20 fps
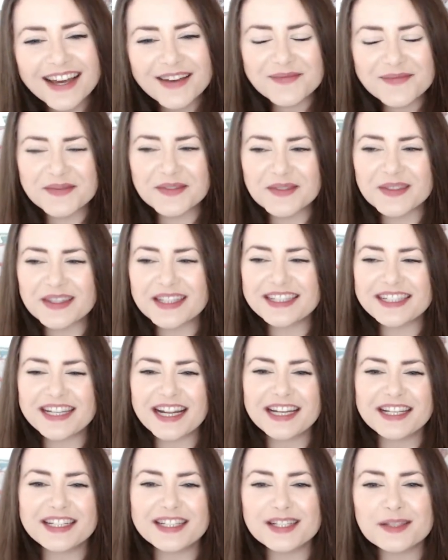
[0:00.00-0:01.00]
monthly
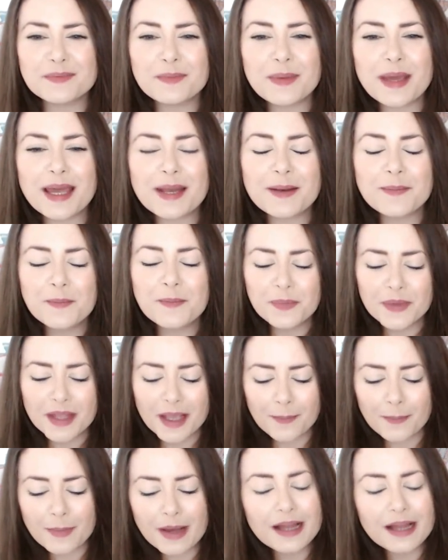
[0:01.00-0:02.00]
challenge has been.
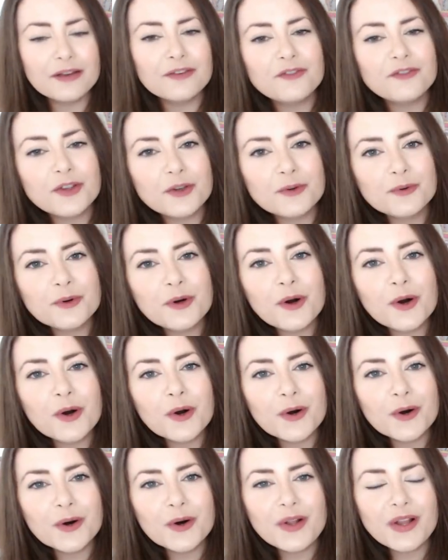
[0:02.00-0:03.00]
But I love you
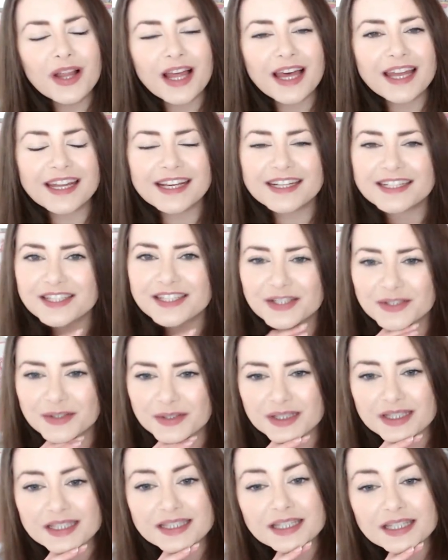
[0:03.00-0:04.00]
all, and I
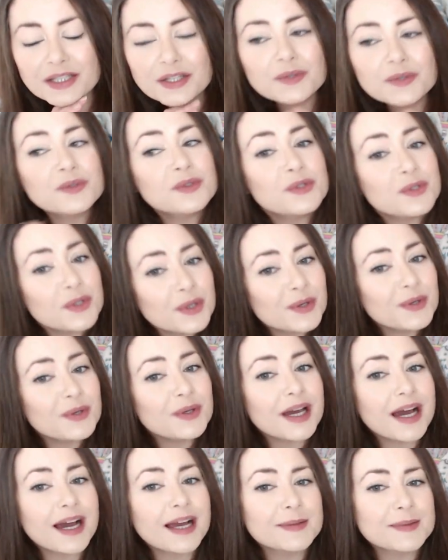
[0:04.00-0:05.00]
shall see you
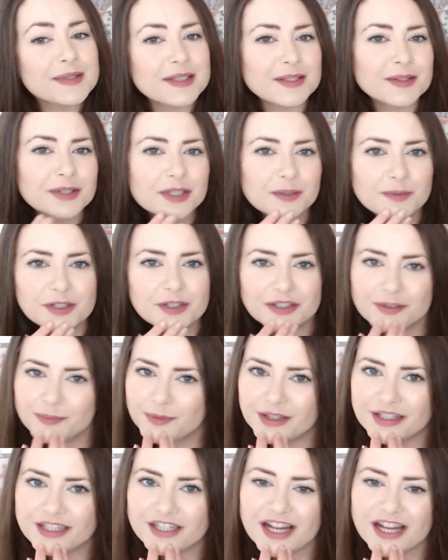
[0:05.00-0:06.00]
soon. I'm still going to be doing the
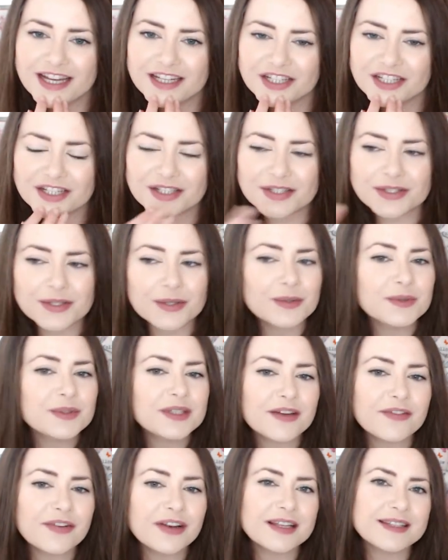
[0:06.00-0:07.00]
monthly challenges, so you'll
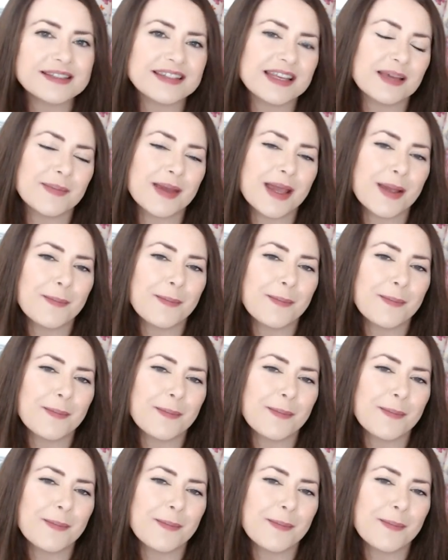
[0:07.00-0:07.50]
definitely see me